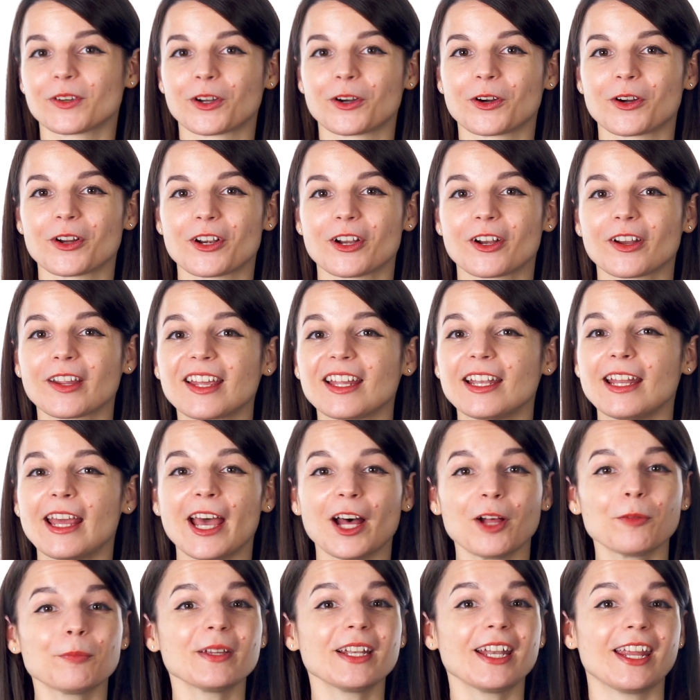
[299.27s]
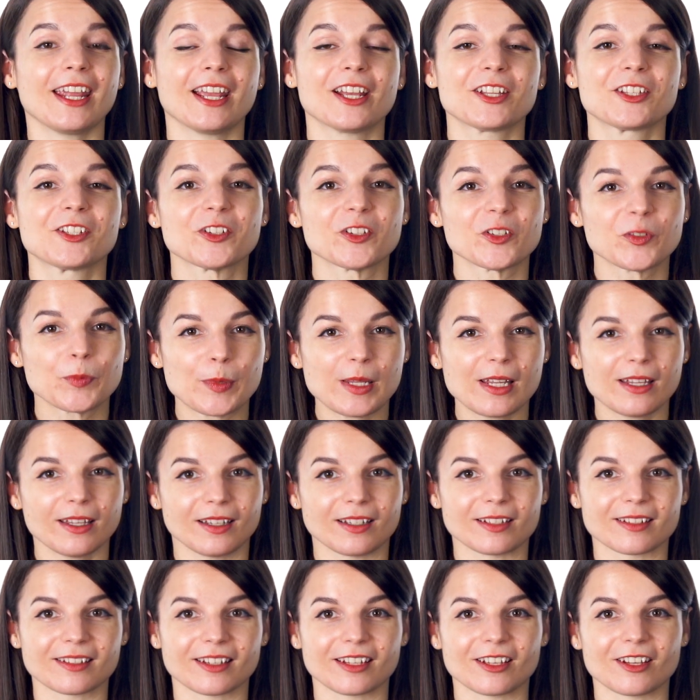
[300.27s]
recorder can help enhance your
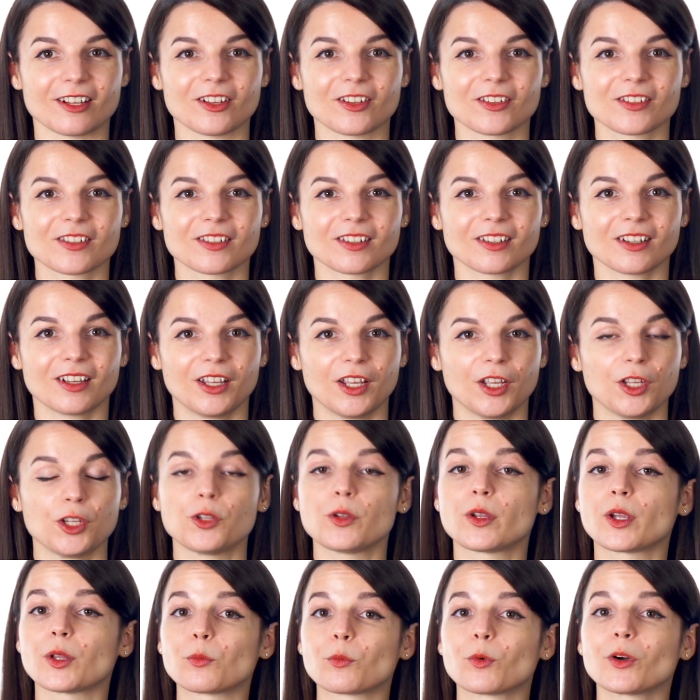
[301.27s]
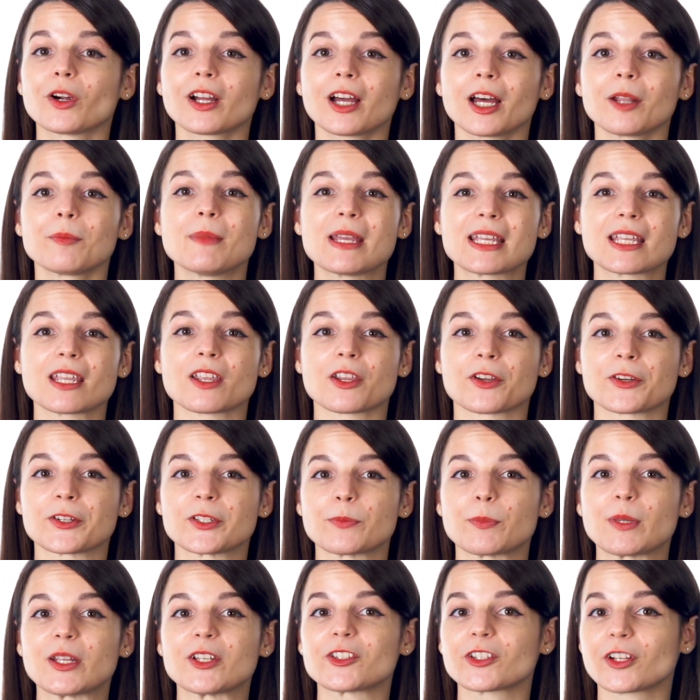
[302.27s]
speaking skills. You can work on making your
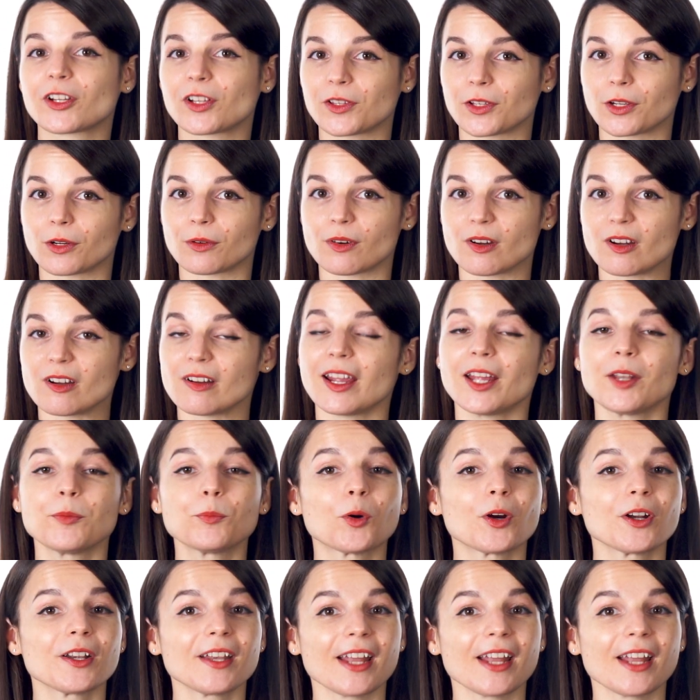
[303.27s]
speech clearer and more